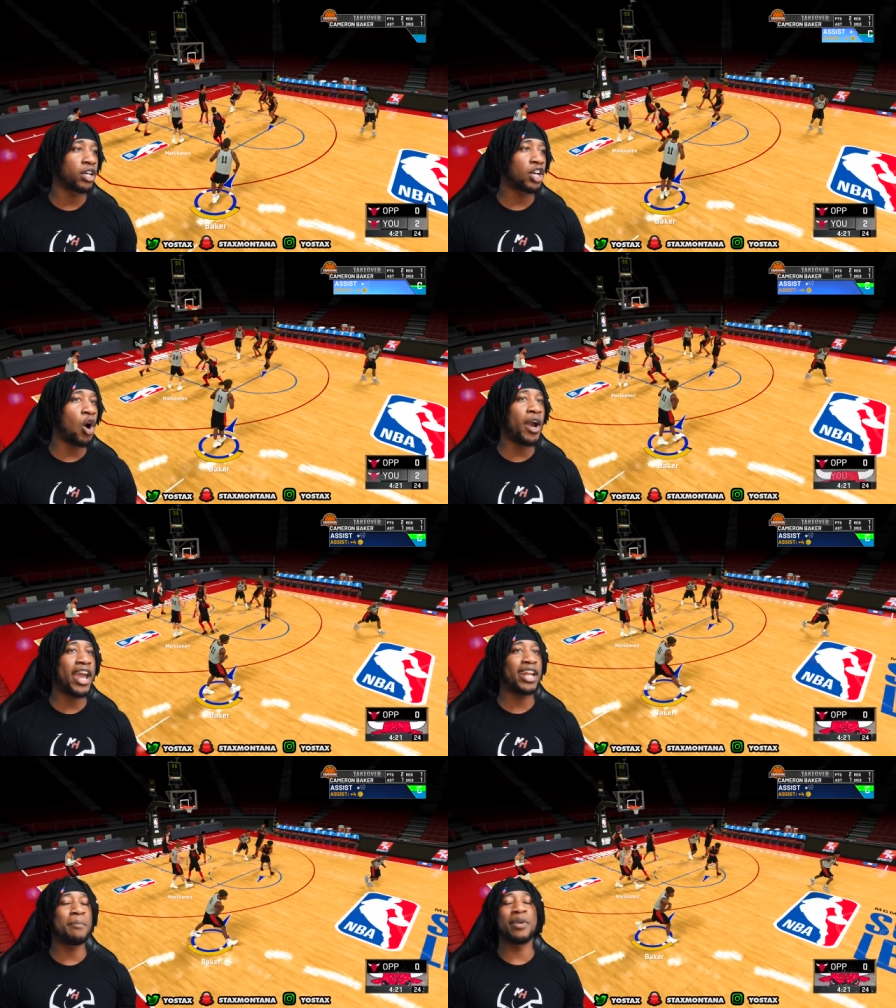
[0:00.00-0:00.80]
Go
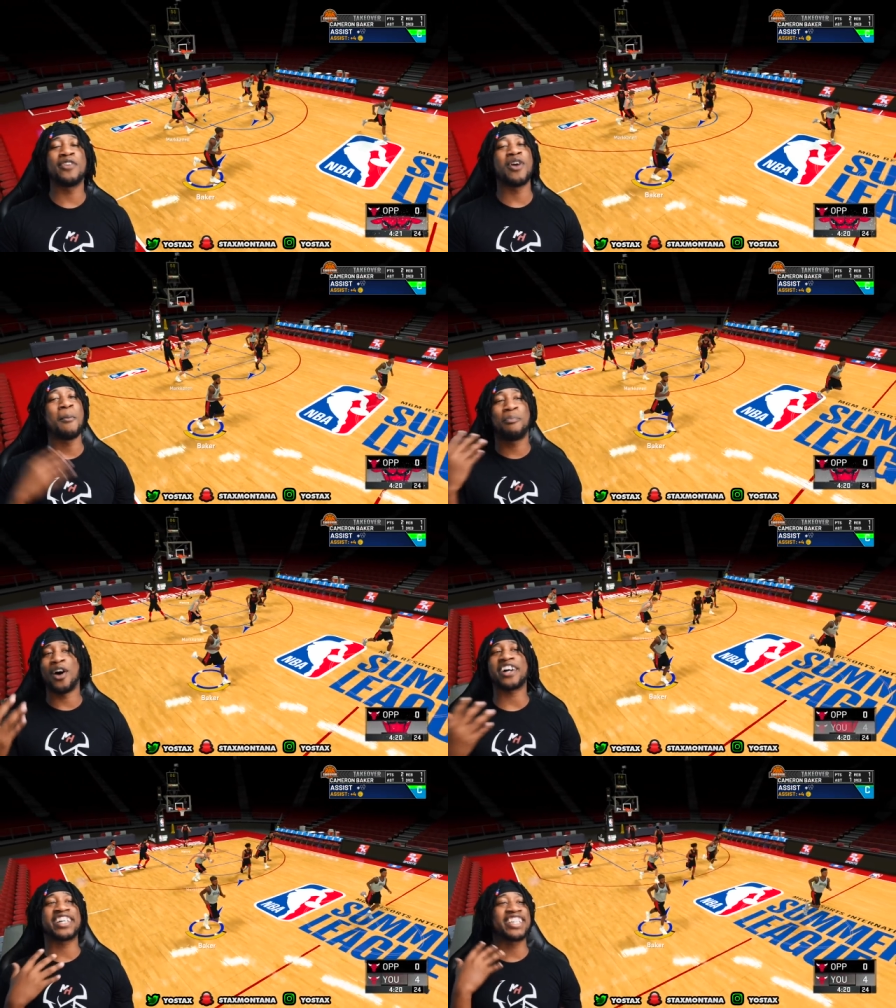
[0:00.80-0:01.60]
ahead and be the
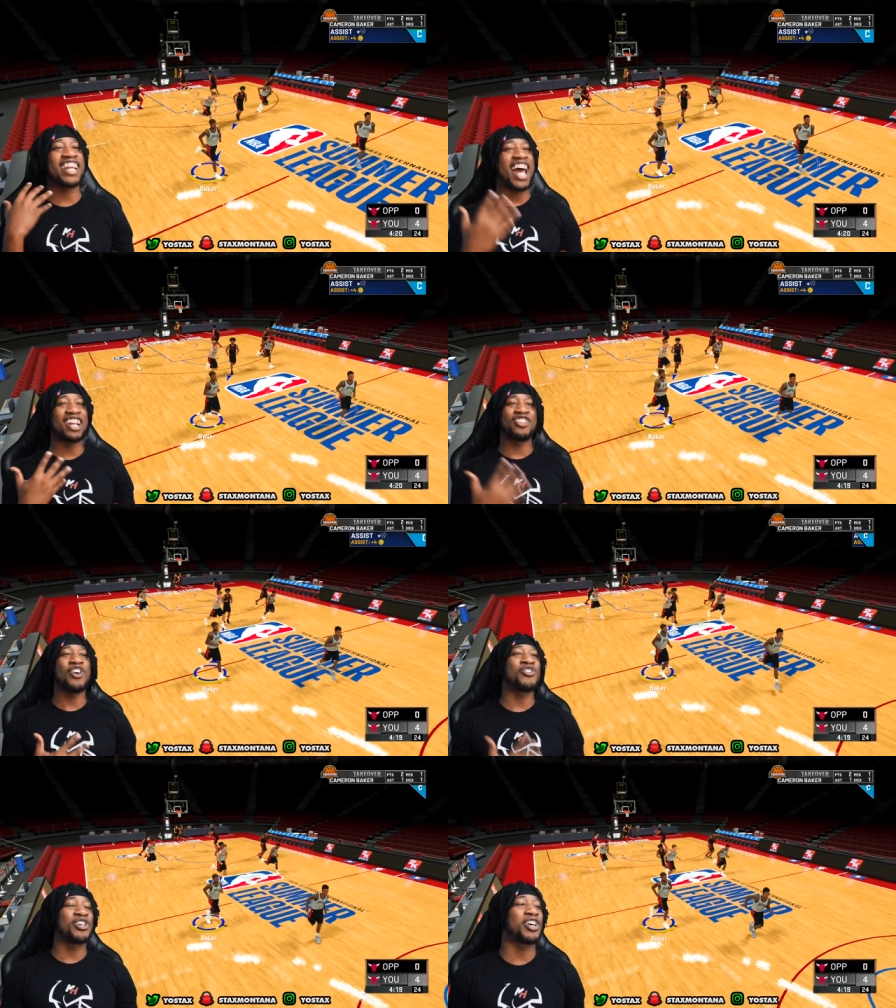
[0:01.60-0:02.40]
bucket that I
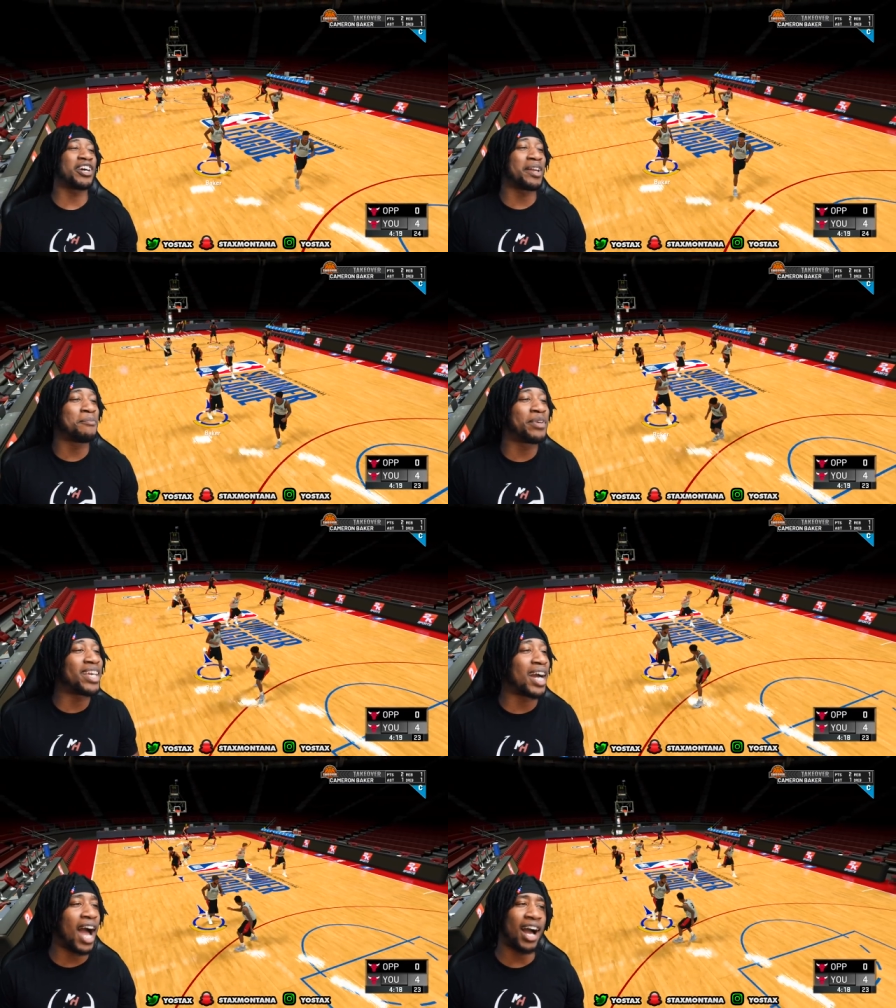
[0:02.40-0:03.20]
know you're going to
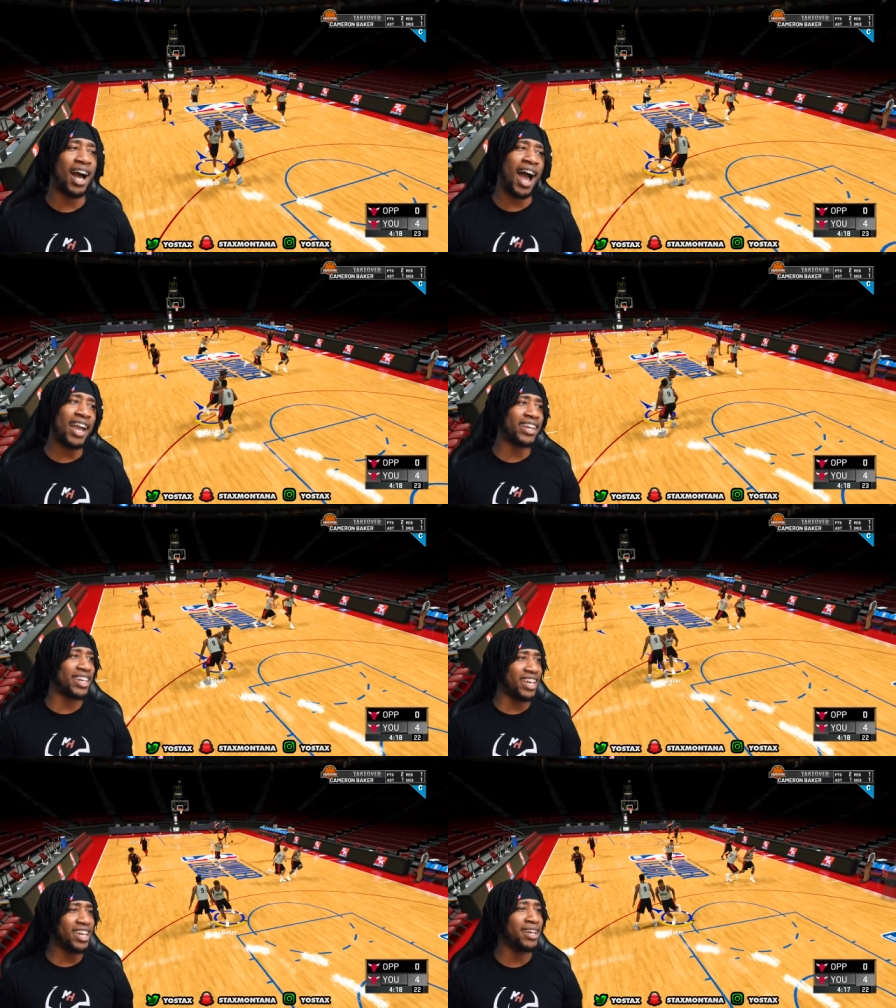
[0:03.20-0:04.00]
be. High
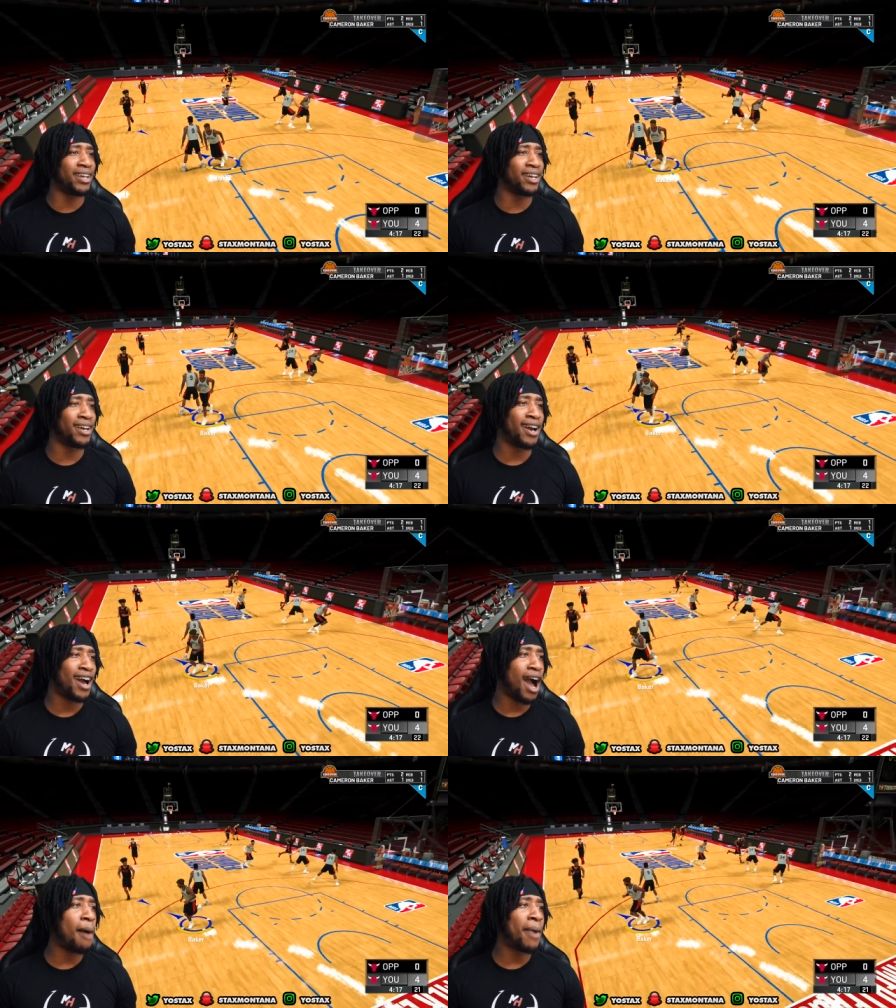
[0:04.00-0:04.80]
key.
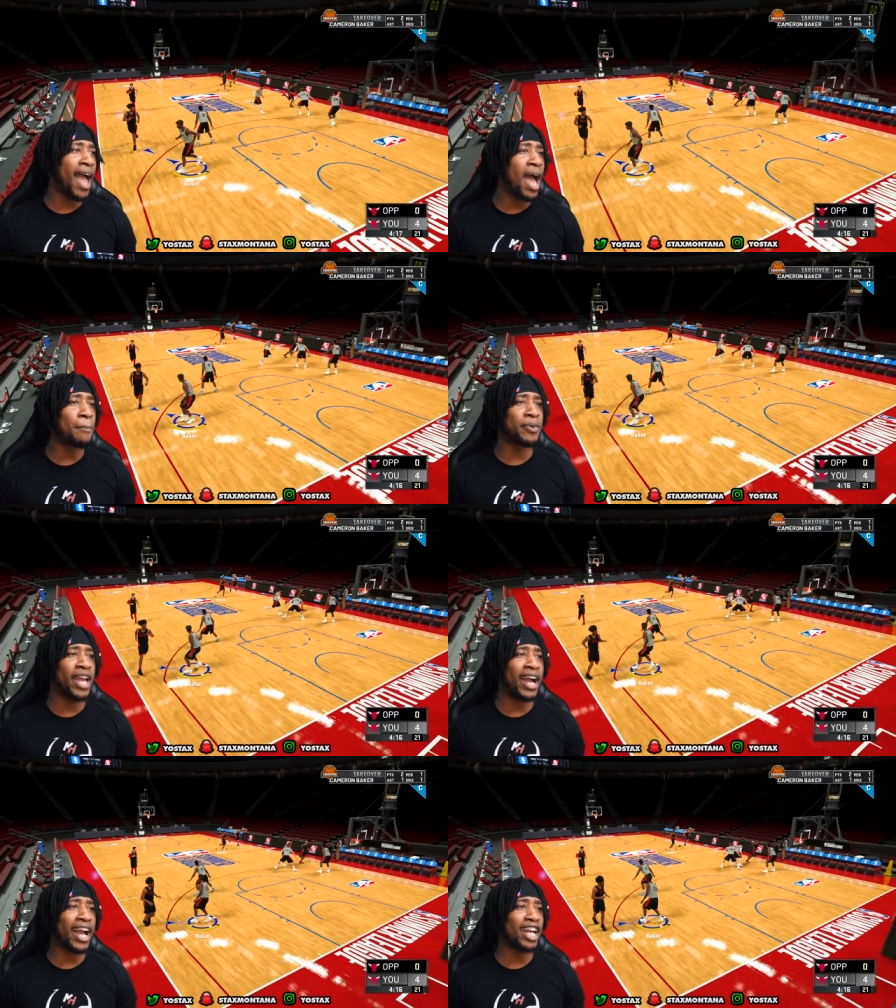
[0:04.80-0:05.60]
I'm happy
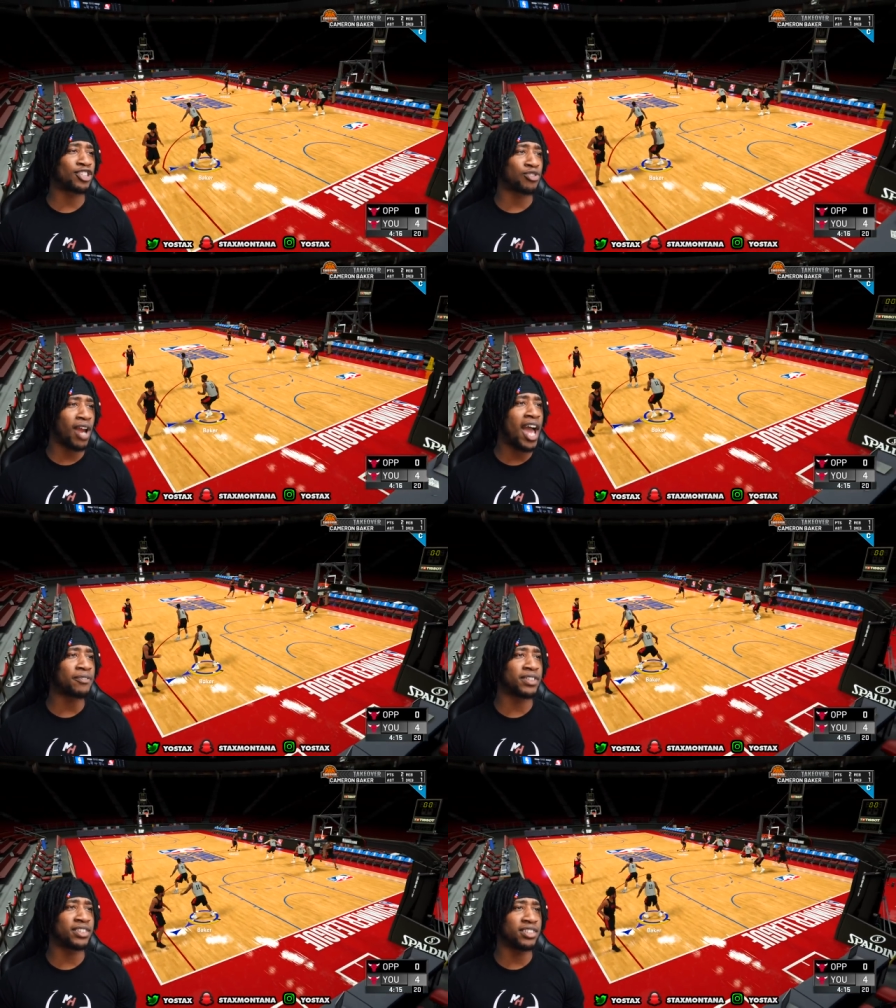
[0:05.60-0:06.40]
I got
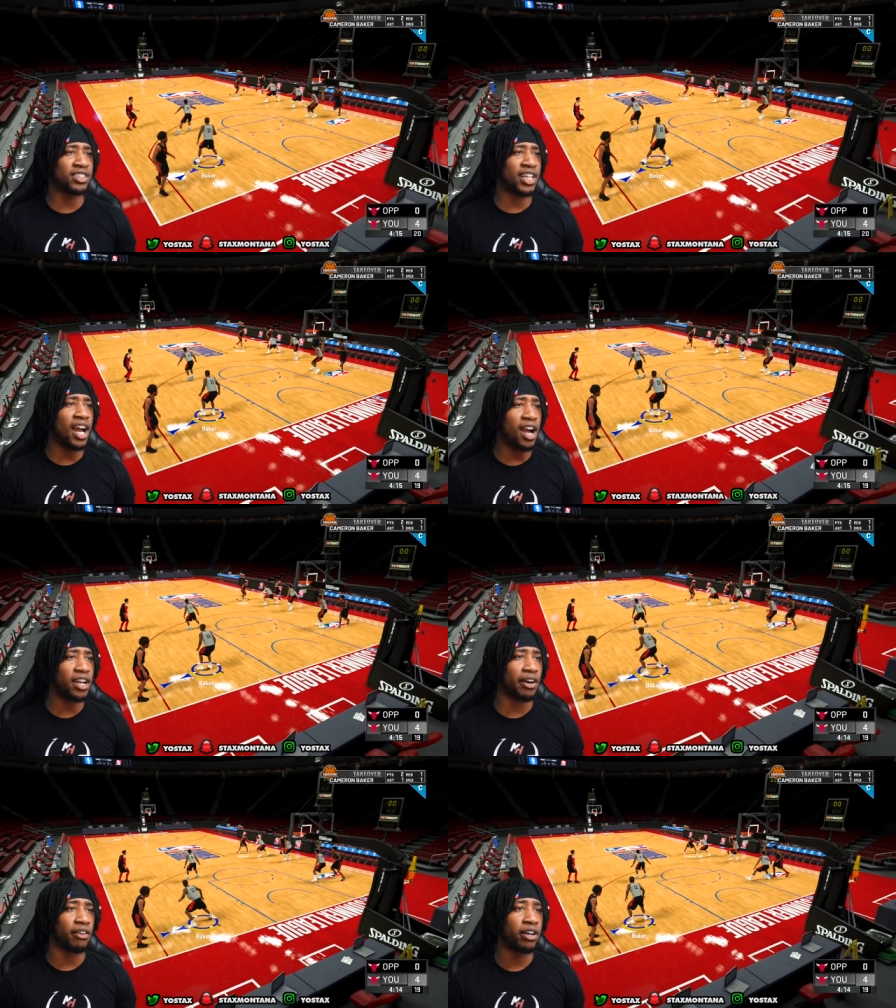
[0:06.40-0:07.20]
drafted to
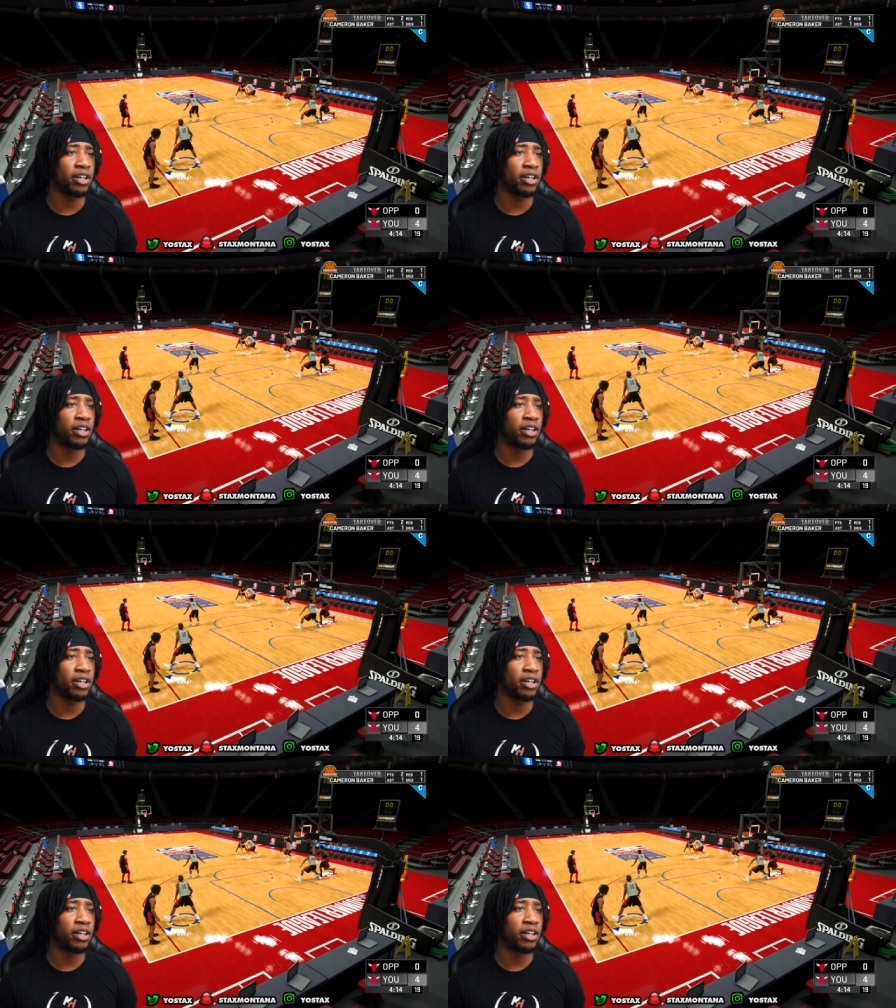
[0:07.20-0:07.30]
Chicago.